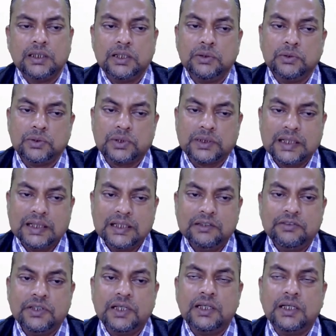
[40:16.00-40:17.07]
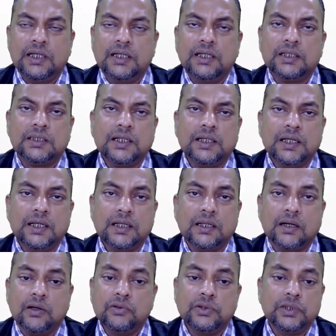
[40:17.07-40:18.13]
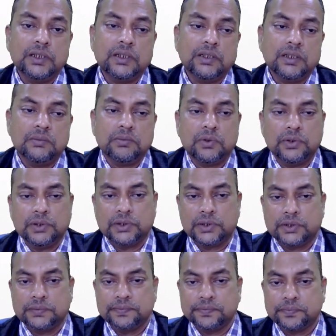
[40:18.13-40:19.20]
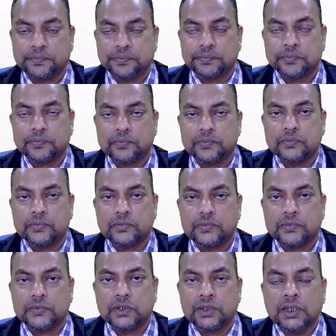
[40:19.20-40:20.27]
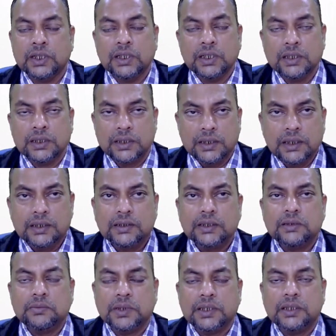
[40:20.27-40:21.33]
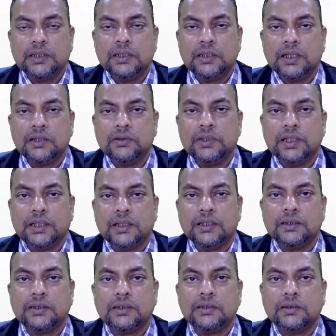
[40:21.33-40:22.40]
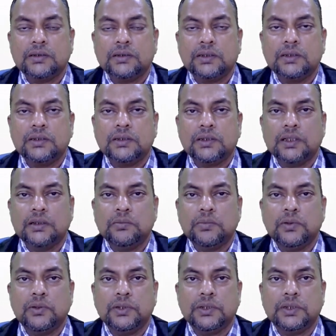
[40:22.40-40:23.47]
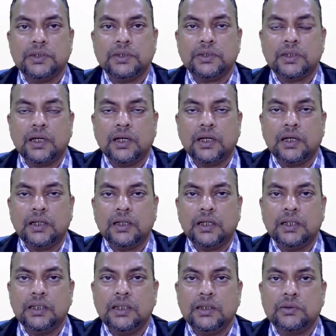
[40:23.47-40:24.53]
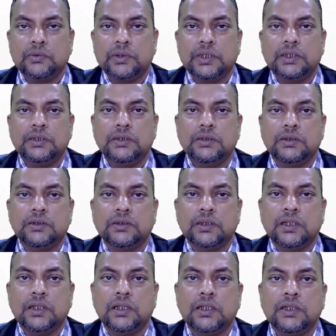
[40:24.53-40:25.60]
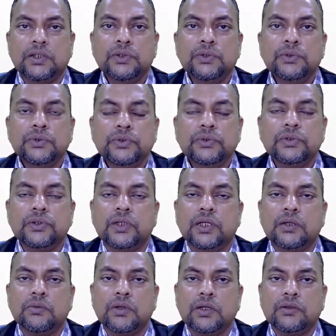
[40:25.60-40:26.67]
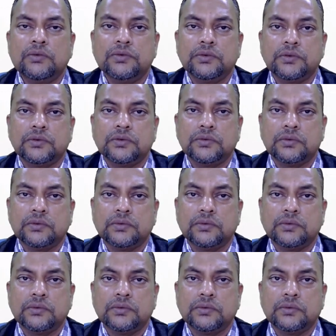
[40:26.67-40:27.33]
They do scientifically understand and counsel the employees. Reason being, nowadays these employees are undergoing a huge level of